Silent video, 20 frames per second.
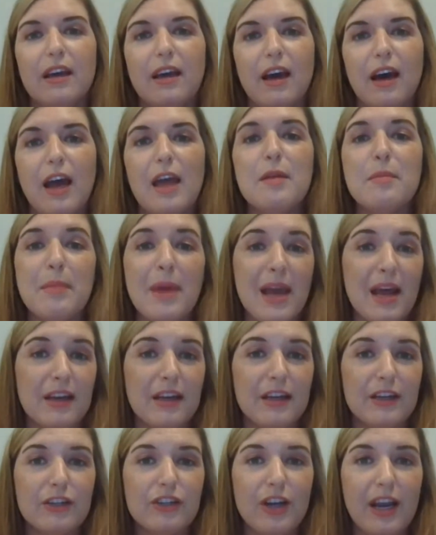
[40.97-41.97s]
and
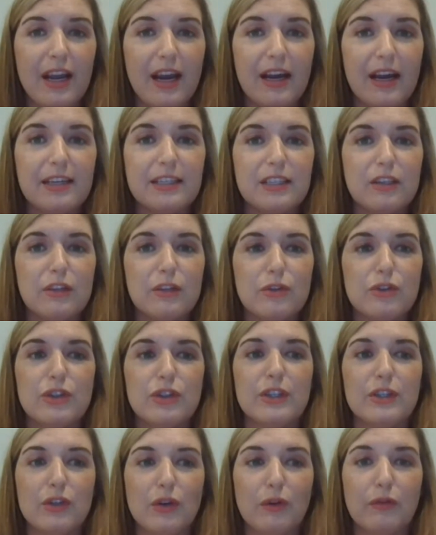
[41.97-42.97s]
manage A I
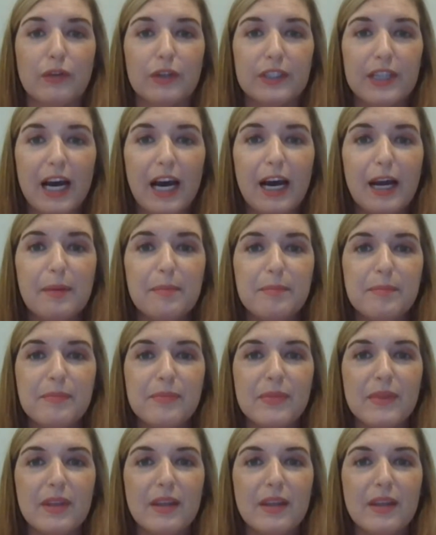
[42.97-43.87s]
solutions over time.